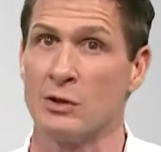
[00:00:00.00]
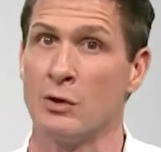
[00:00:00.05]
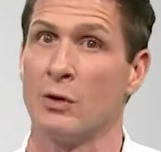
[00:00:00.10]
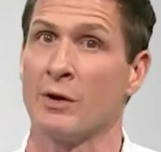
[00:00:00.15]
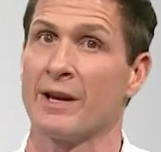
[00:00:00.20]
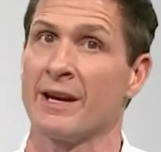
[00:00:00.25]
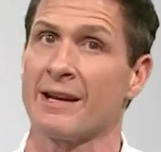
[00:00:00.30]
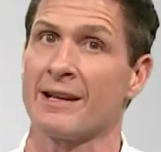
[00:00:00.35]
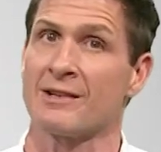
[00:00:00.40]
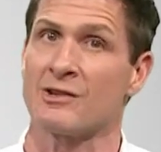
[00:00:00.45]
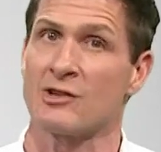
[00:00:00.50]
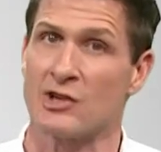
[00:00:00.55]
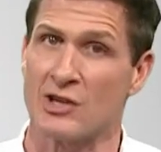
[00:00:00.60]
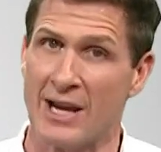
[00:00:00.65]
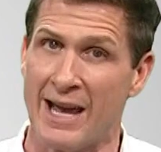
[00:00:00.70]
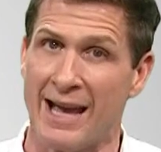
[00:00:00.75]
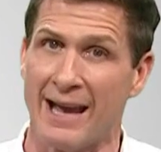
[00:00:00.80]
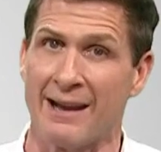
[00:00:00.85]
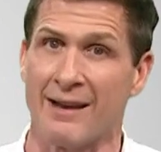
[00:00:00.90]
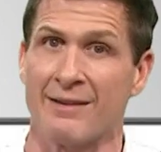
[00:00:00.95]
you'll get a
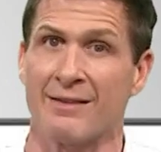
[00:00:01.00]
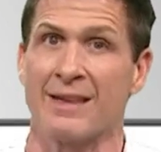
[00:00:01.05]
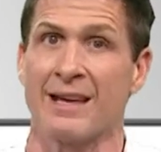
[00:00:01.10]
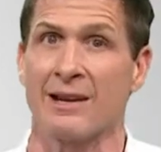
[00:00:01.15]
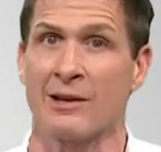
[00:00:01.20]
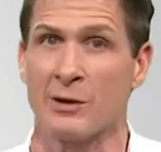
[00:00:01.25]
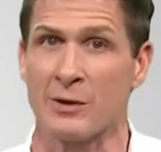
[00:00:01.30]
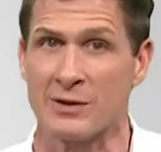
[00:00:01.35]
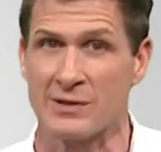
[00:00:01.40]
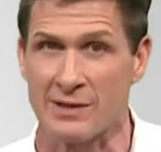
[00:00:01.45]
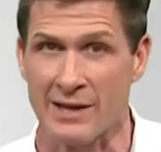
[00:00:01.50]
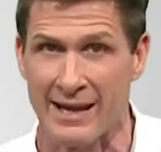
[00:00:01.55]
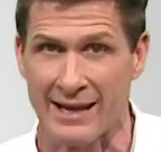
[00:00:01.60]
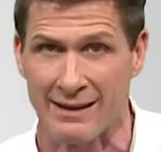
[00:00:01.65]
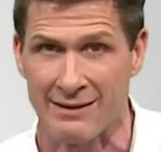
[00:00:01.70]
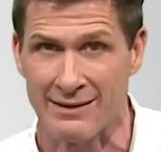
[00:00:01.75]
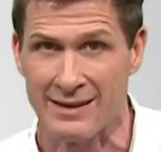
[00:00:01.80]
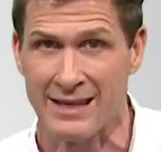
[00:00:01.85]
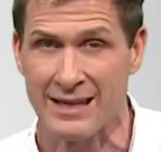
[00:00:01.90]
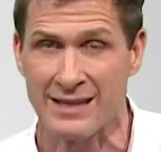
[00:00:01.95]
check that looks
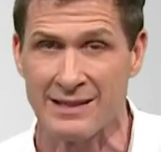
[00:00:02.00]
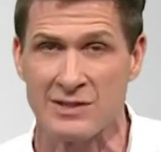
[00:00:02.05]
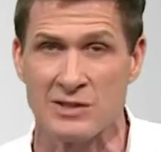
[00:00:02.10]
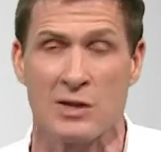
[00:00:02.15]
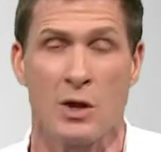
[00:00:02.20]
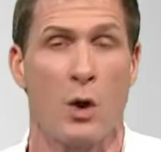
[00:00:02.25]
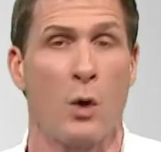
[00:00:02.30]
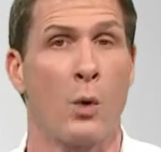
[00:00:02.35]
like this,